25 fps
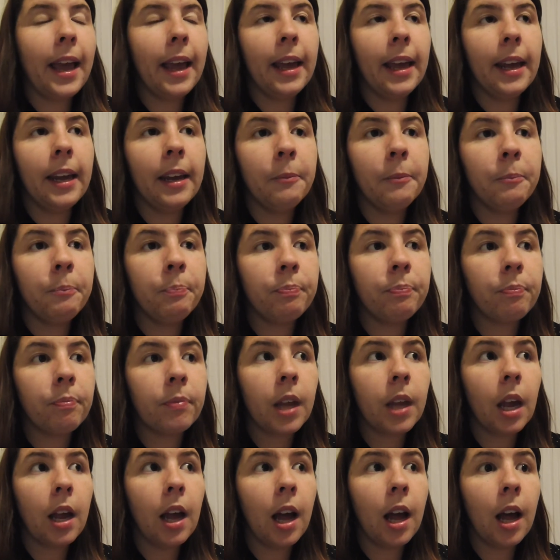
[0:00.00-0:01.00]
a
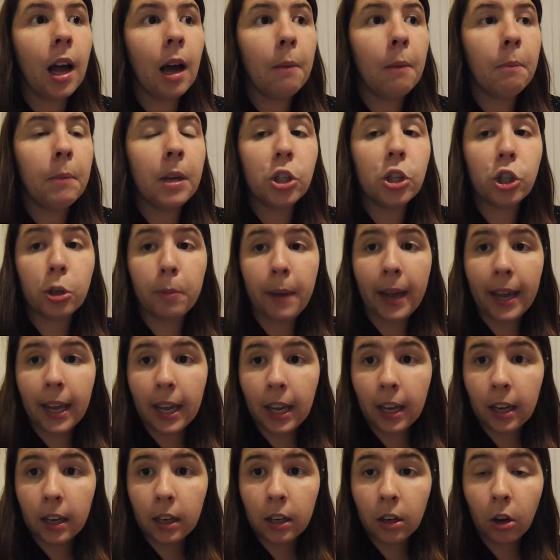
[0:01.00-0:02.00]

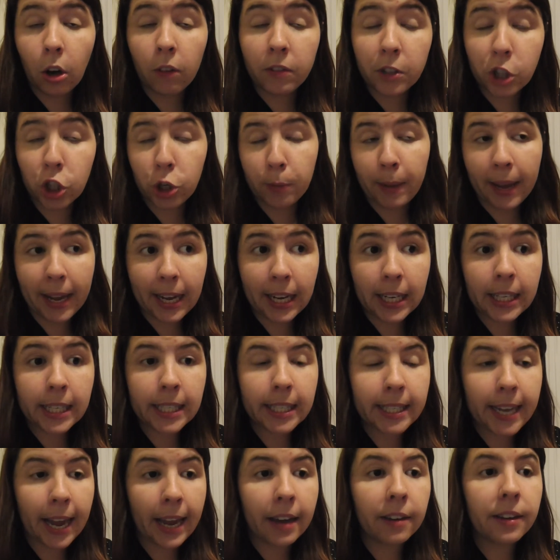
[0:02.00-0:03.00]
Jamaican of Jamaican
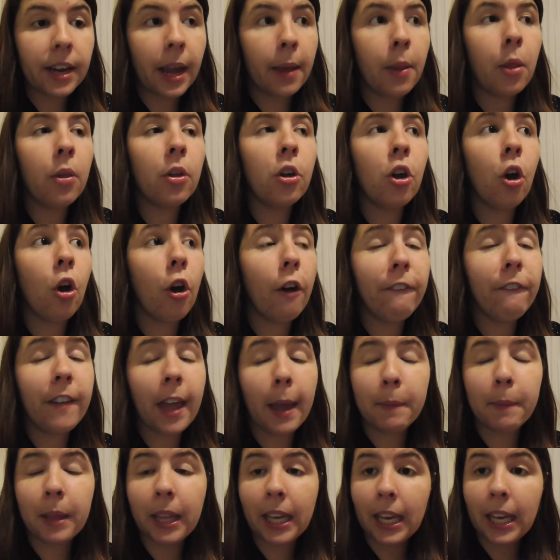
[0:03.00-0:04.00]
descent, and her
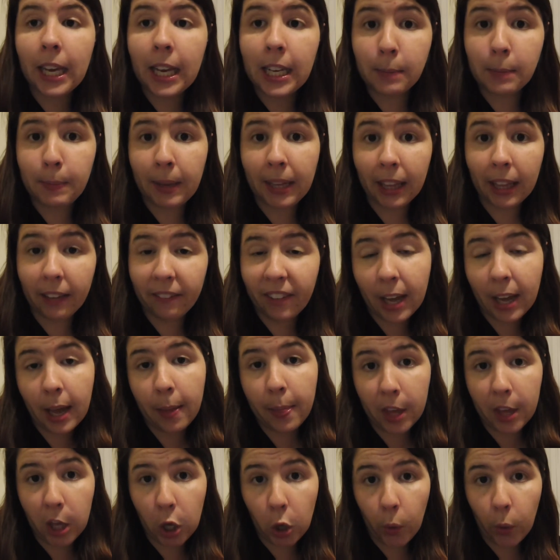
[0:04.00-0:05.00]
family has been living
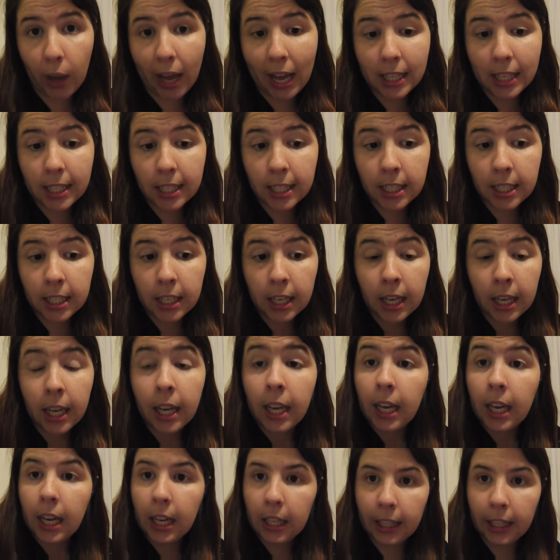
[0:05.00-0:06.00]
in the US
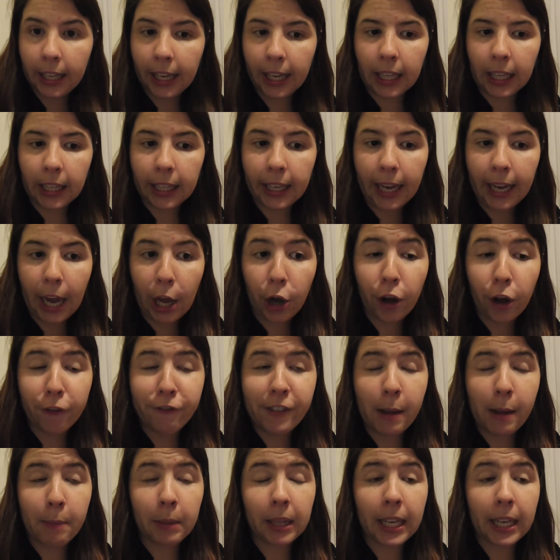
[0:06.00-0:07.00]
illegally, and her
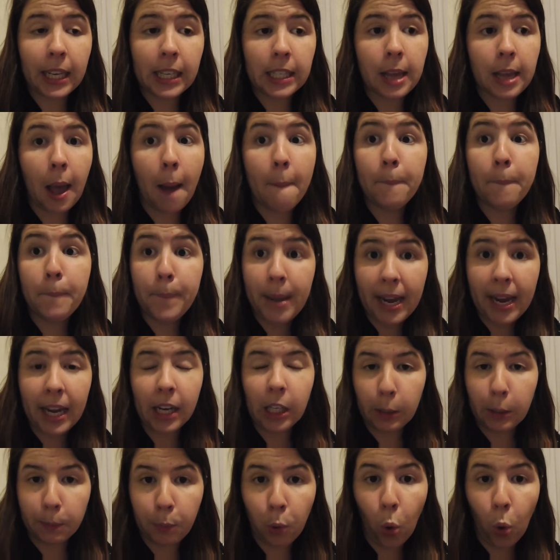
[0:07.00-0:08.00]
family is
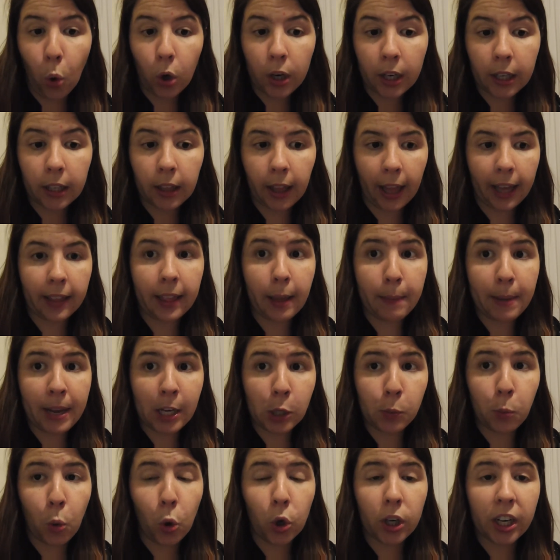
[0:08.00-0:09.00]
being deported, like they're
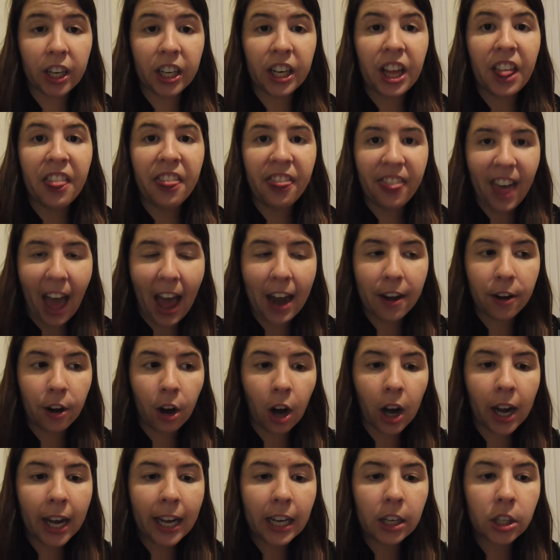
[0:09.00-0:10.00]
being deported that
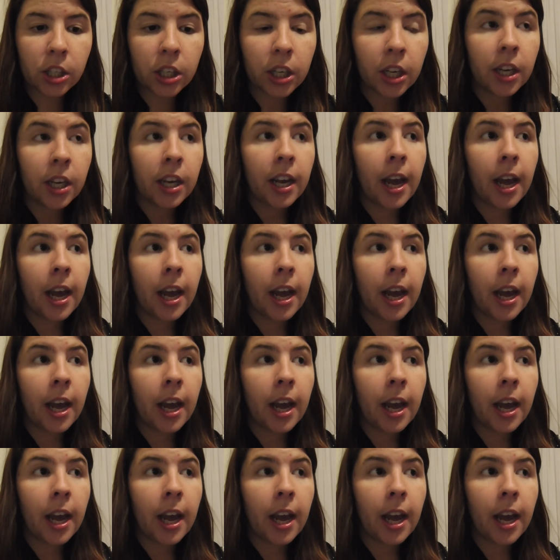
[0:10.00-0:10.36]
night.